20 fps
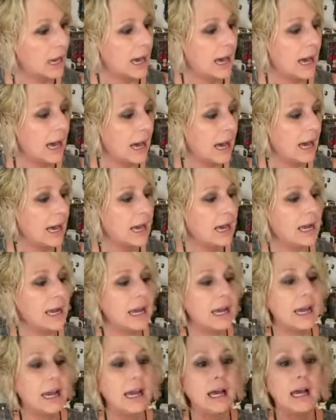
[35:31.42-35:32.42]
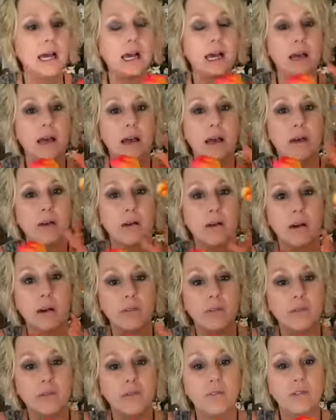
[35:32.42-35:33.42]
I
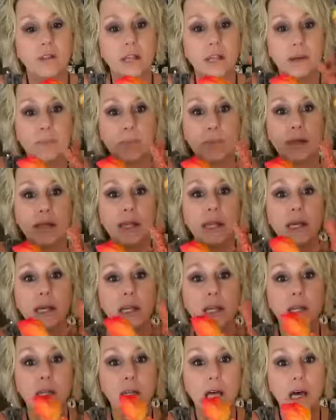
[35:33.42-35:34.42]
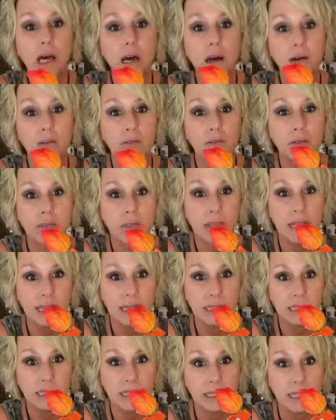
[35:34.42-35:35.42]
flipping love
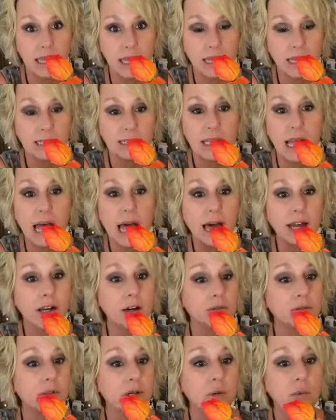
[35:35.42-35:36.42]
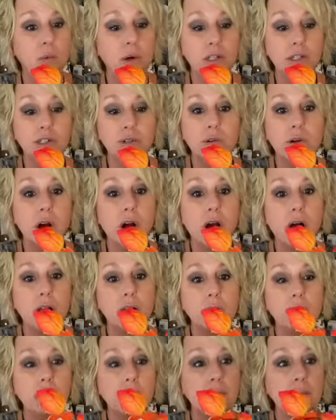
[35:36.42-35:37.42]
these things. I don't know what you
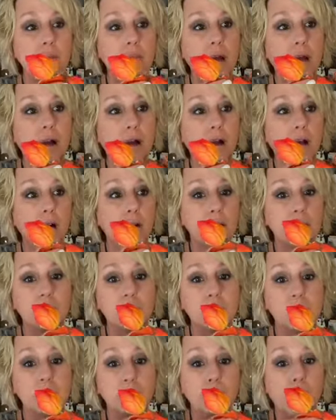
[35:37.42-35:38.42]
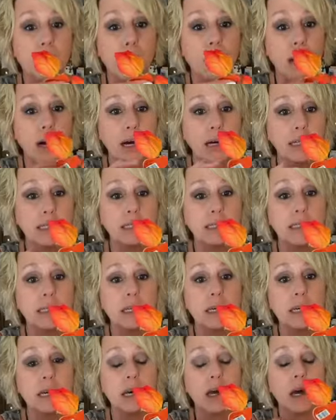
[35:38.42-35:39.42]
call them. I call them little pods.
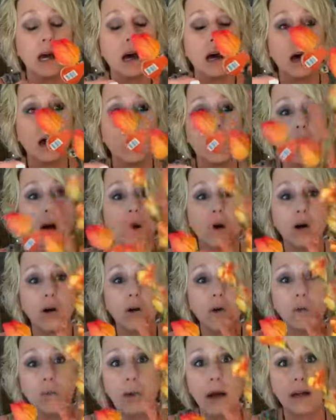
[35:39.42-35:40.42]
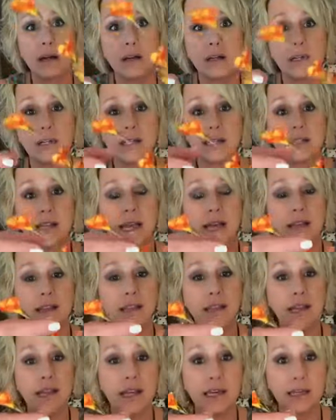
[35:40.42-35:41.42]
Oh my goodness.
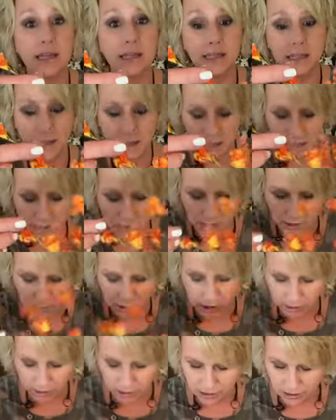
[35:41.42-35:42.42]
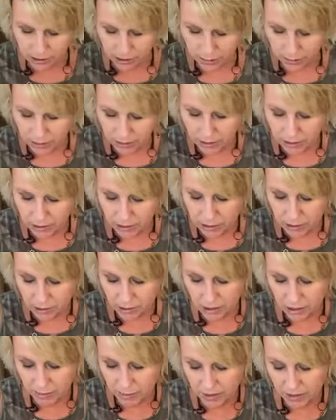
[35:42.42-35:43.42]
And these. So you see, we could do
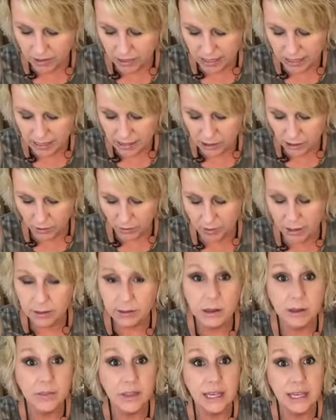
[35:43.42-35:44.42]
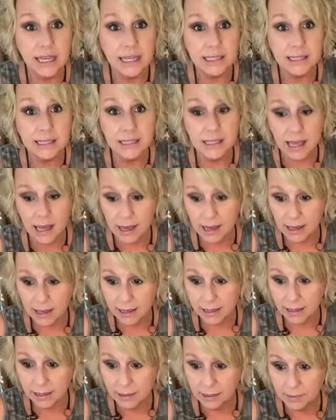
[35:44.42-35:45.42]
some of these around on the
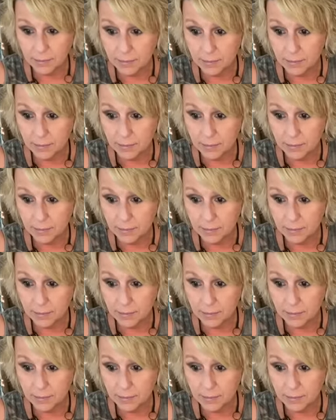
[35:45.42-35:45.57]
inside.